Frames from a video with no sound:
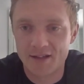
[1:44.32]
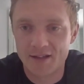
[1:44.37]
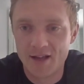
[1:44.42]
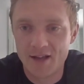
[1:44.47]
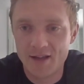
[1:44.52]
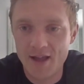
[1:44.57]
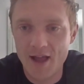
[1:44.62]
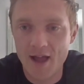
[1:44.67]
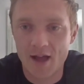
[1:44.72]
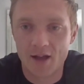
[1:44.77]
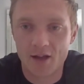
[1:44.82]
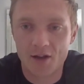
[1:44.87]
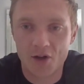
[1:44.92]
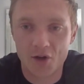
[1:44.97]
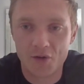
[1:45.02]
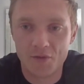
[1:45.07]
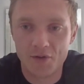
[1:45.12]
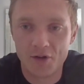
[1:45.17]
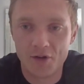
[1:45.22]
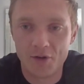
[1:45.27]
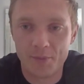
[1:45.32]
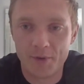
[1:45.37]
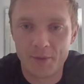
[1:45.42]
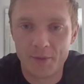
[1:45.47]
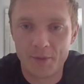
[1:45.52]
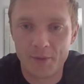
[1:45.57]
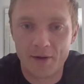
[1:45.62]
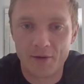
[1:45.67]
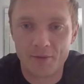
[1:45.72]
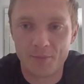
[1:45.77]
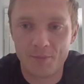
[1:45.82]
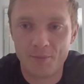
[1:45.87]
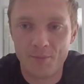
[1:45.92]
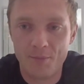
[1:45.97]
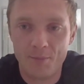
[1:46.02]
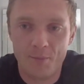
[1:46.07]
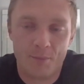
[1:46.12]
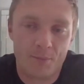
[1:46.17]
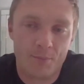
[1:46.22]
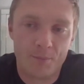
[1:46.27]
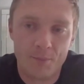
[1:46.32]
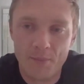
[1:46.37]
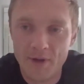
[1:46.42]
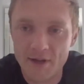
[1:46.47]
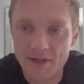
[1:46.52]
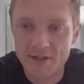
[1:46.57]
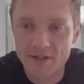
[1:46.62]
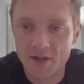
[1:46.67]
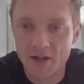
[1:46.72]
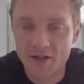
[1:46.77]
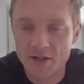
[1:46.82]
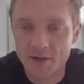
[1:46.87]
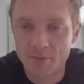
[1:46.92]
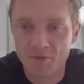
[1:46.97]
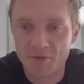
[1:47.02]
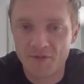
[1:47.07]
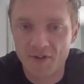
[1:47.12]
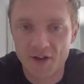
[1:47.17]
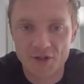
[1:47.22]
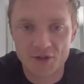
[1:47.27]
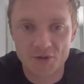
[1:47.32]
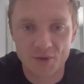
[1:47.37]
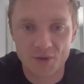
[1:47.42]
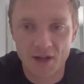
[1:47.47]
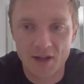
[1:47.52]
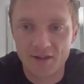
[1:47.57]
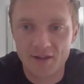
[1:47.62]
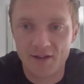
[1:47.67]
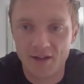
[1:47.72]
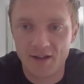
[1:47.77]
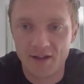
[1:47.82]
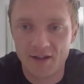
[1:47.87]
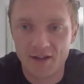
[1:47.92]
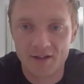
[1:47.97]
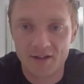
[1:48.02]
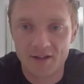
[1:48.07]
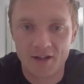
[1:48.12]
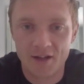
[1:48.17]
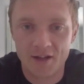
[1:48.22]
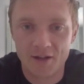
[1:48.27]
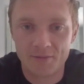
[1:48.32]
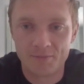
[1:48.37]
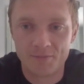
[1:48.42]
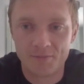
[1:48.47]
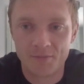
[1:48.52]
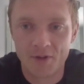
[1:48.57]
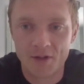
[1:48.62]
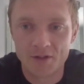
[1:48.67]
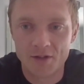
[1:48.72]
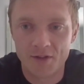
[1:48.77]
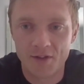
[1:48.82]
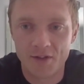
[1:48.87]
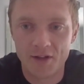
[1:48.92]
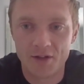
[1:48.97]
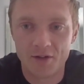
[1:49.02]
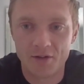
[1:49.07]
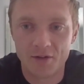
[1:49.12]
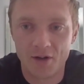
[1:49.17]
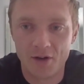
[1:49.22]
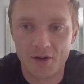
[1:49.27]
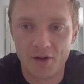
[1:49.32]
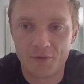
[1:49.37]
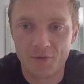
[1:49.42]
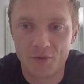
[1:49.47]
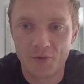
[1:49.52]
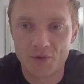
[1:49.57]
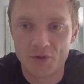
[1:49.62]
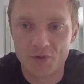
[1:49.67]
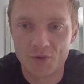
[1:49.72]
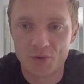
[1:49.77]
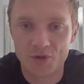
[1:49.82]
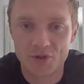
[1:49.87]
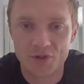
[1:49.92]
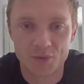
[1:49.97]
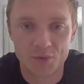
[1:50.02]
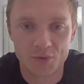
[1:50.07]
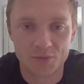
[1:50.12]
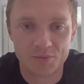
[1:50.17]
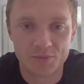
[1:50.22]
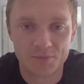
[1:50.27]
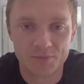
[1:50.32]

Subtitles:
yeah, kind of a little bit about me as a professional athlete. Thank you. I look forward to talking to you all.